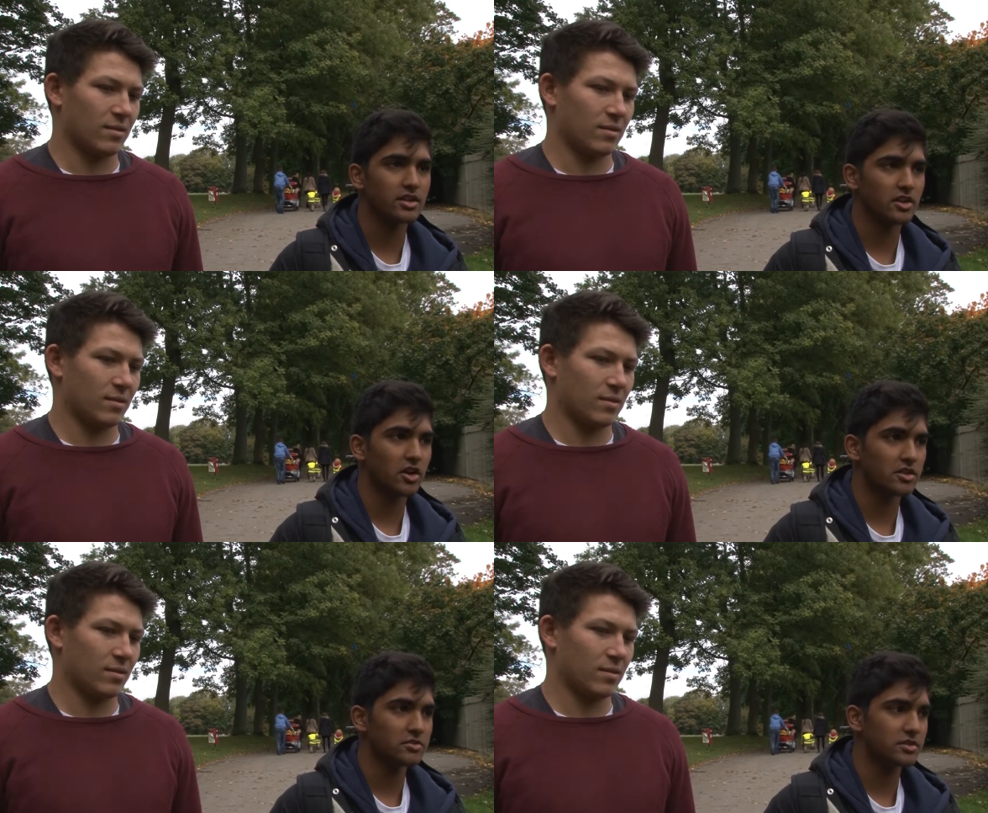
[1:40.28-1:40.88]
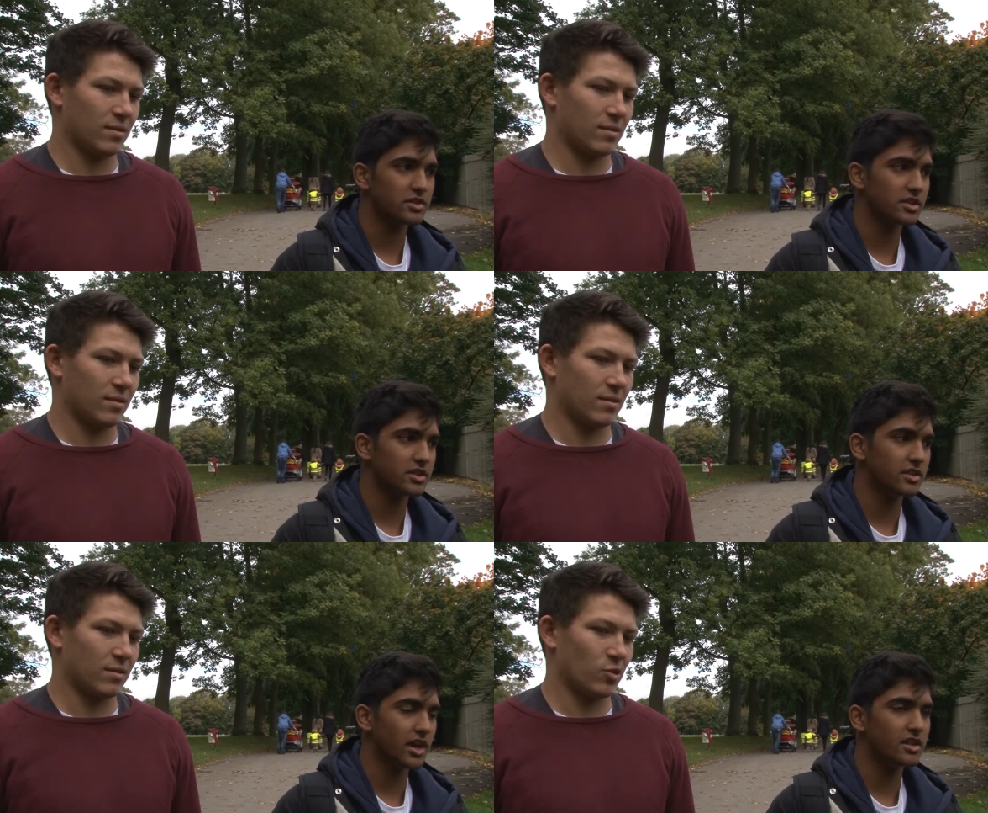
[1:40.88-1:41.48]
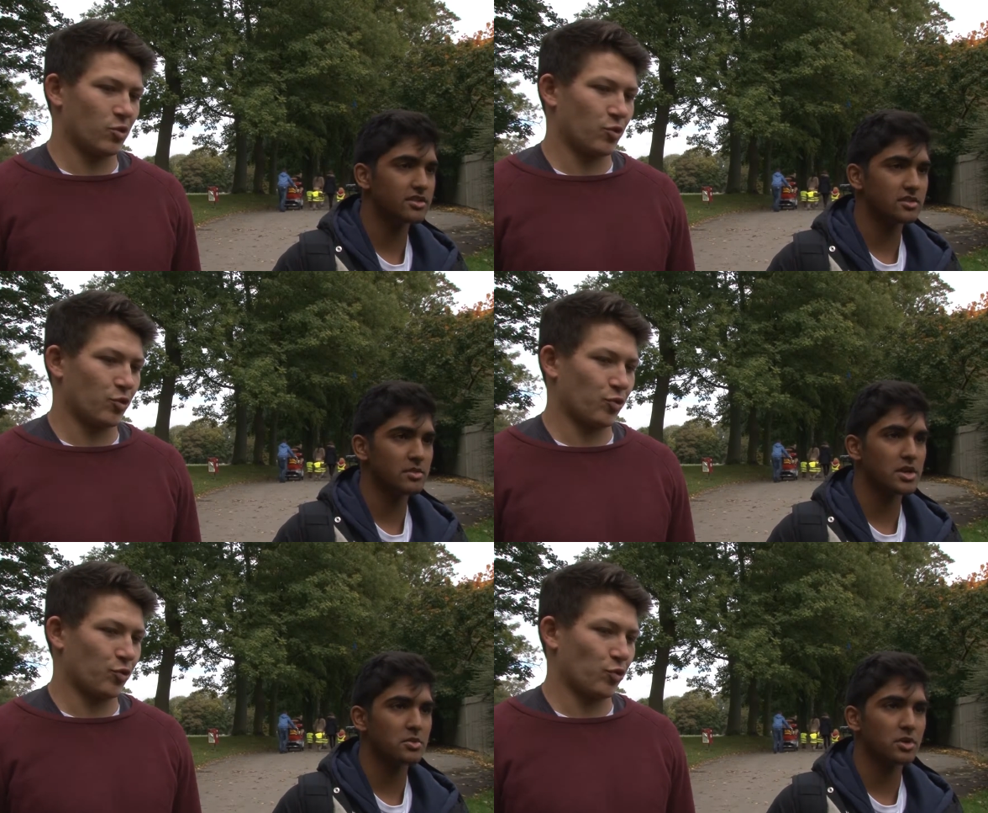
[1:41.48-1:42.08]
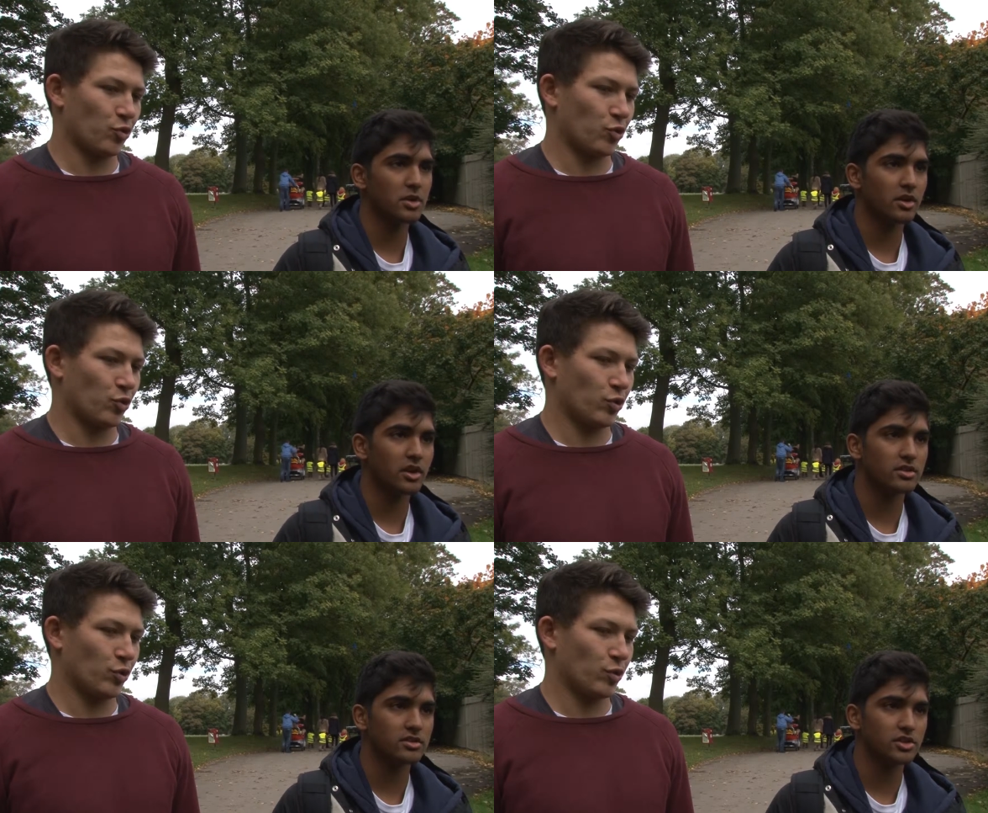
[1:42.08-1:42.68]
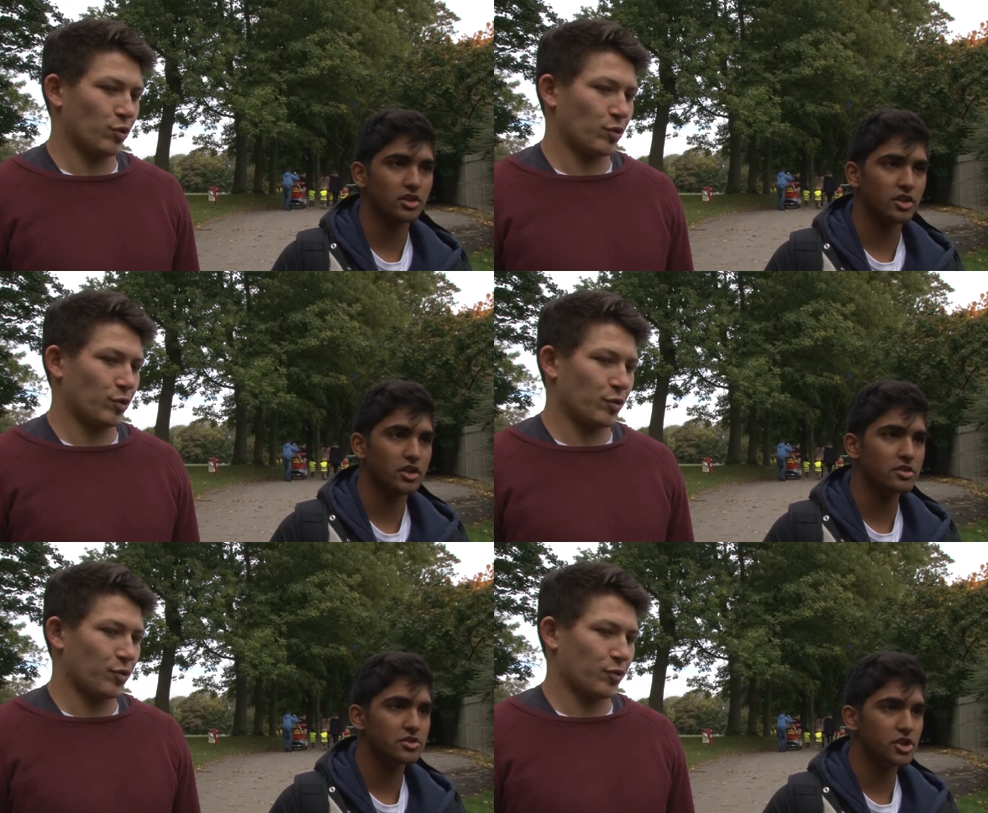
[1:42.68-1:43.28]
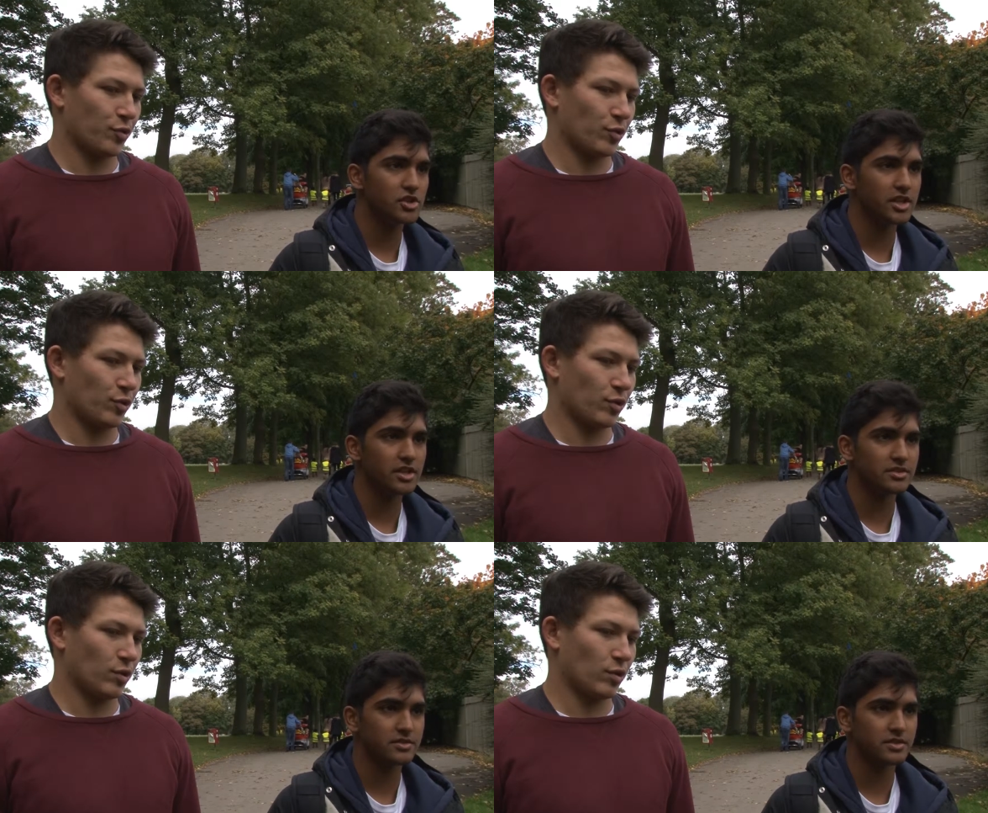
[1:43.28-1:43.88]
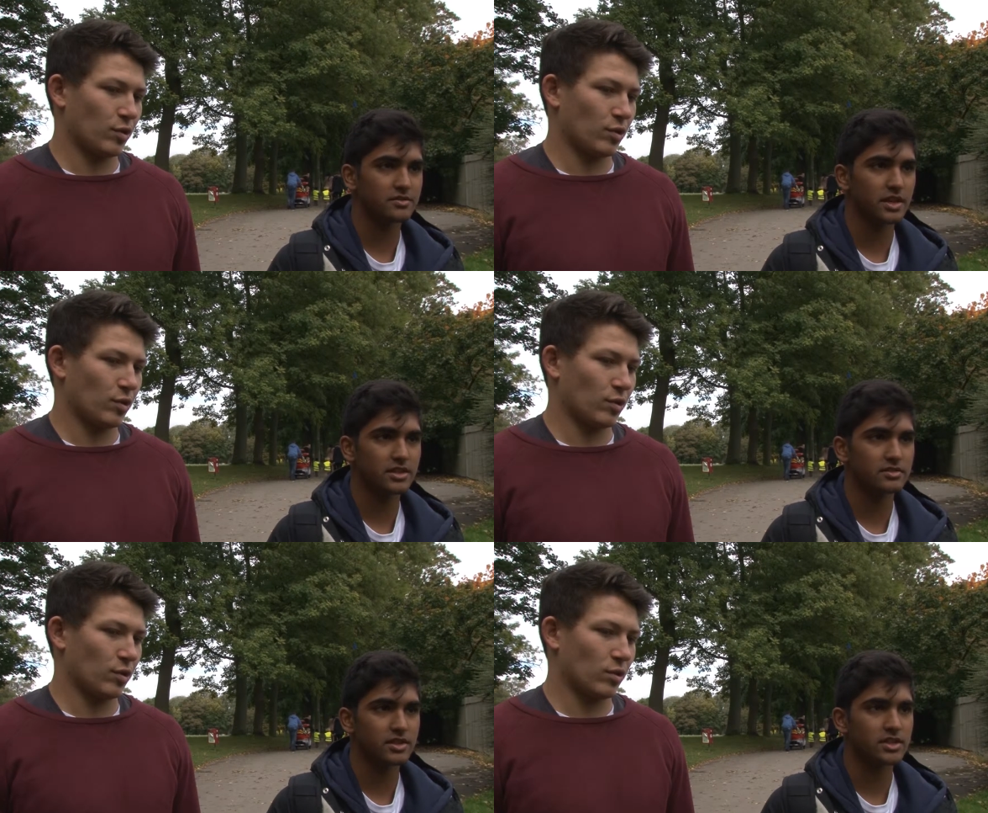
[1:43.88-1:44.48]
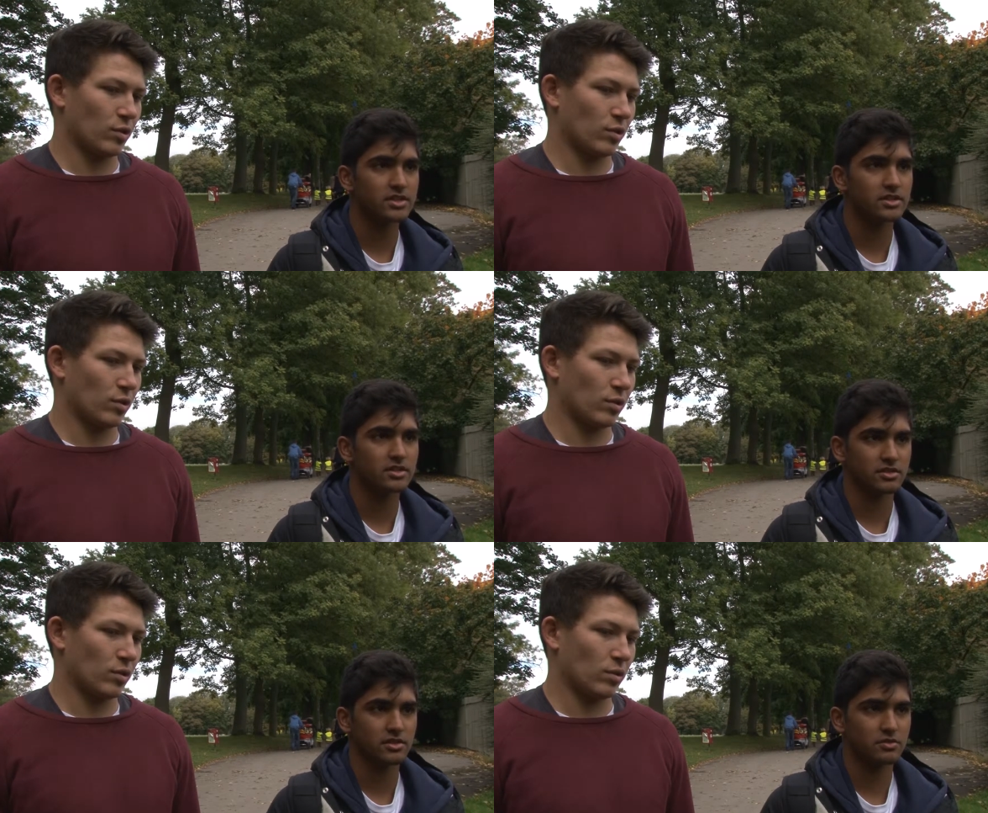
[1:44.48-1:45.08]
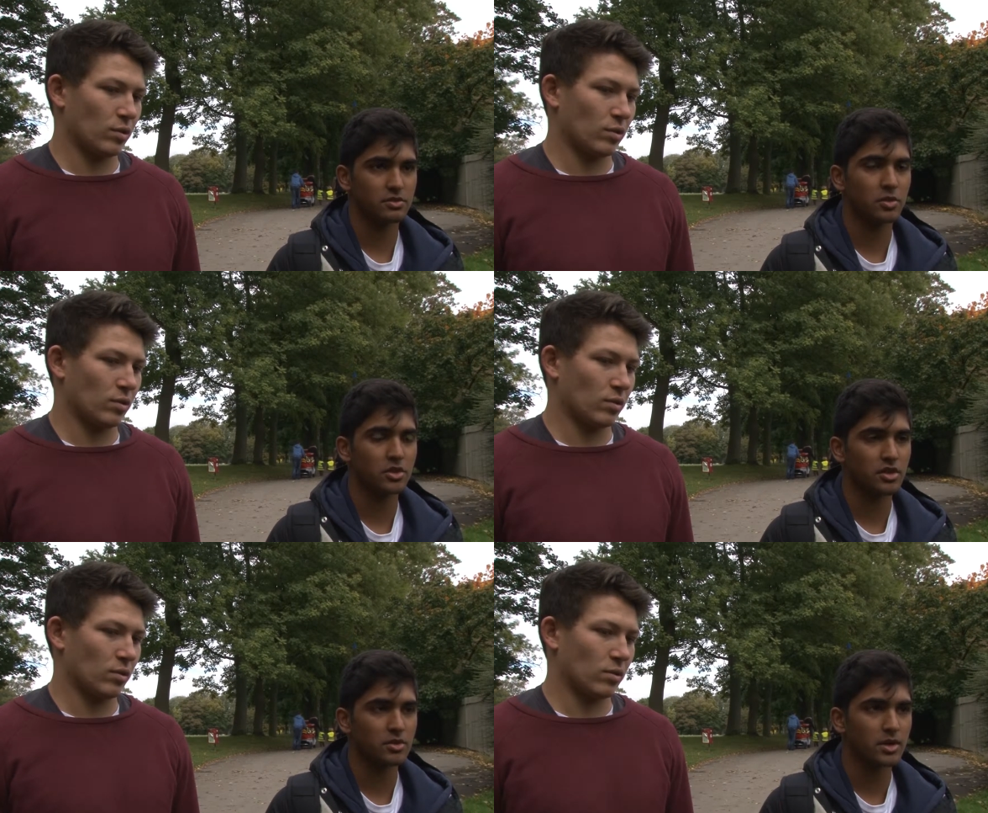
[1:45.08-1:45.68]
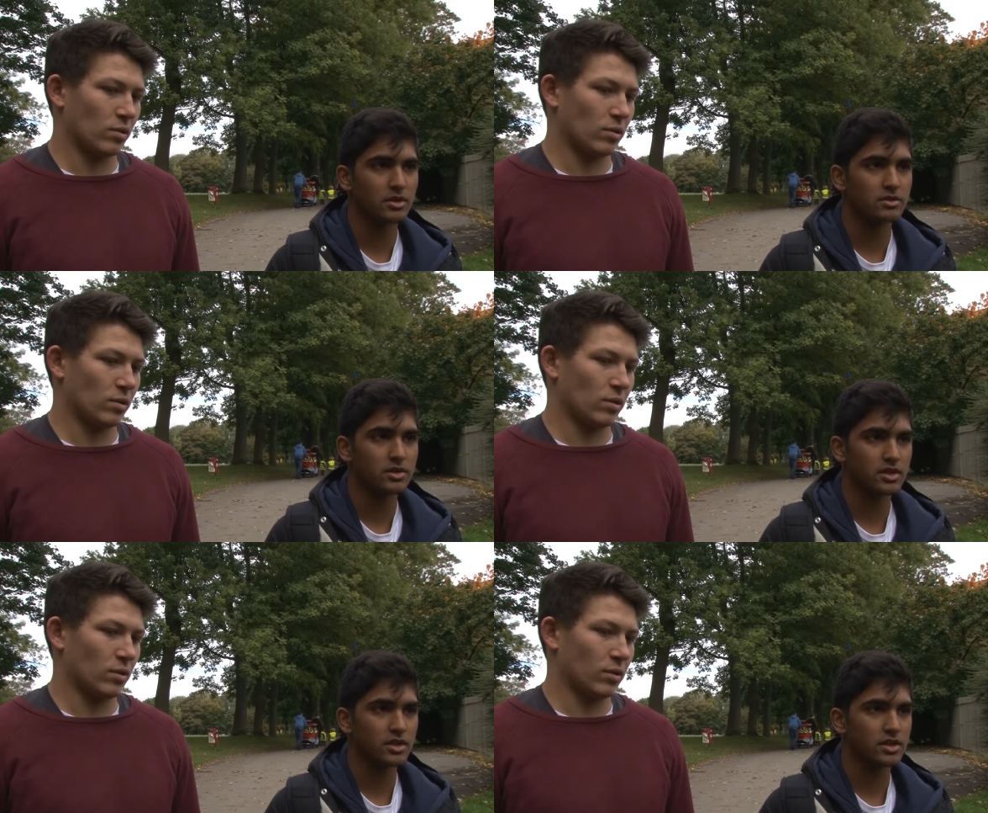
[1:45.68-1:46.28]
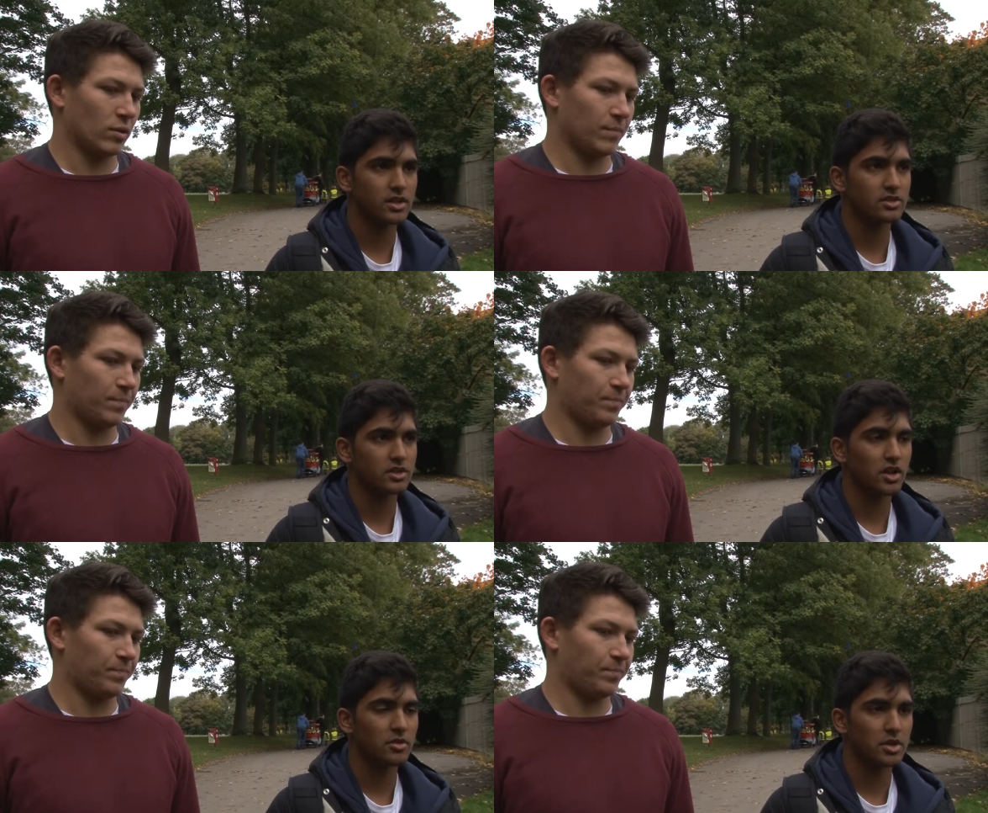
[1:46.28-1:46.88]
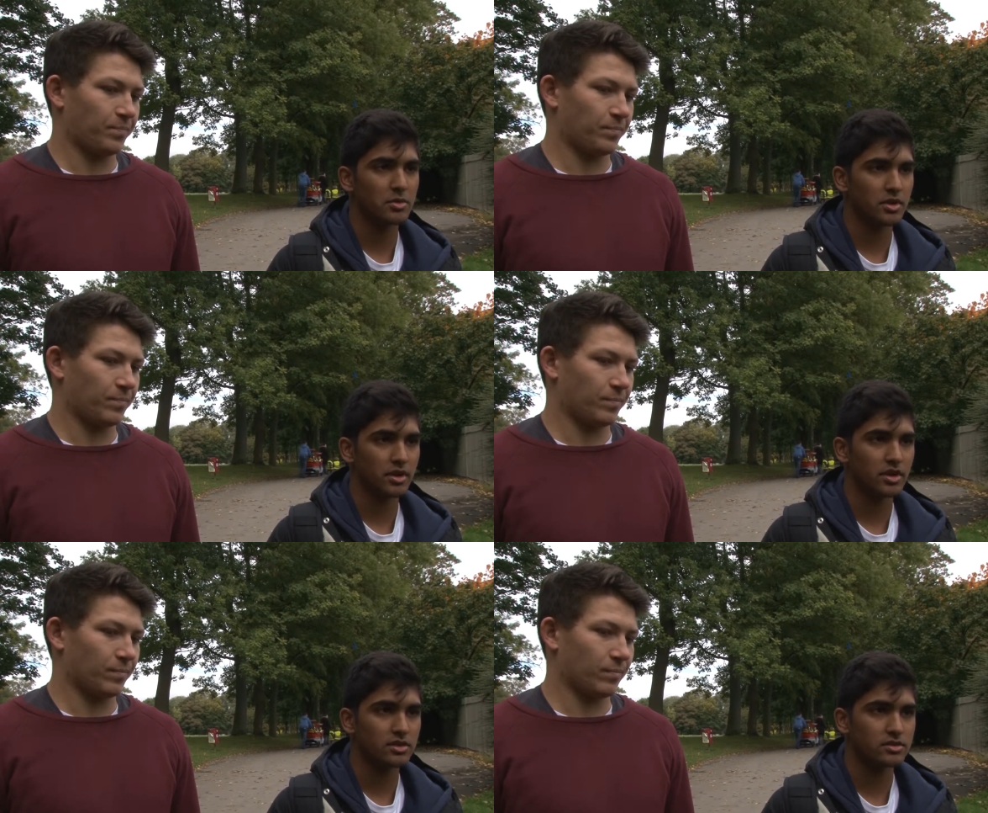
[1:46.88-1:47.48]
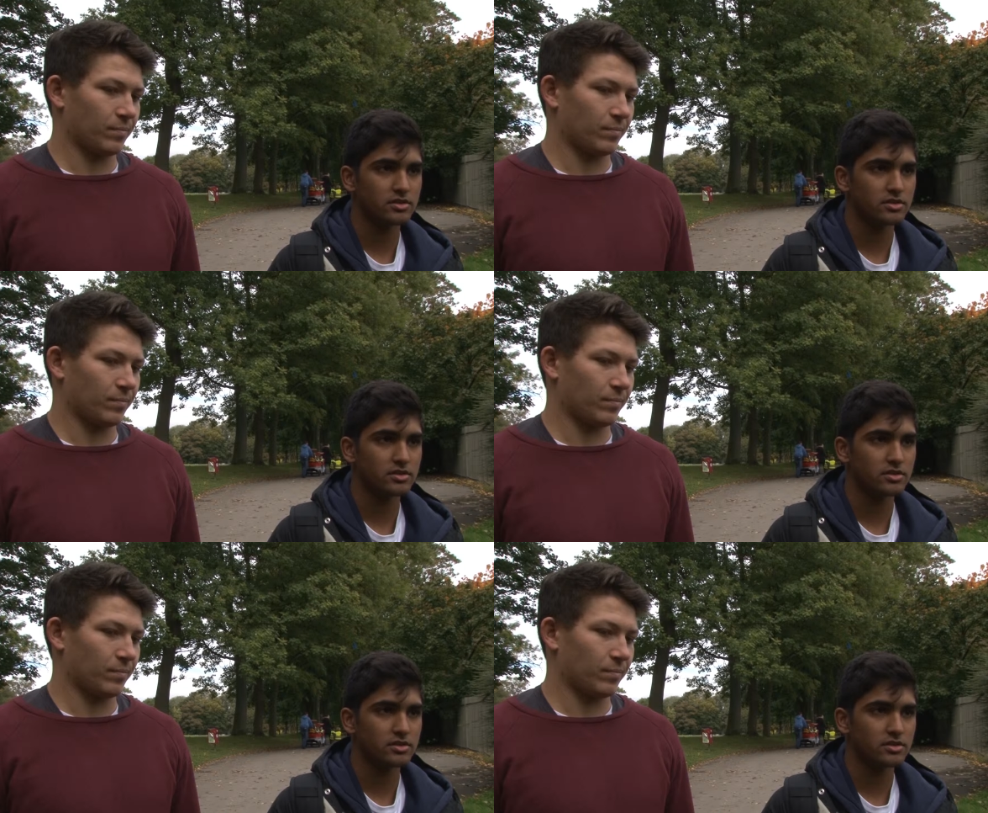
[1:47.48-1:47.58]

Speaker 1: kind of getting to where you want to go. You've got to use uni effectively to, if you want to do well, to go where you want to go.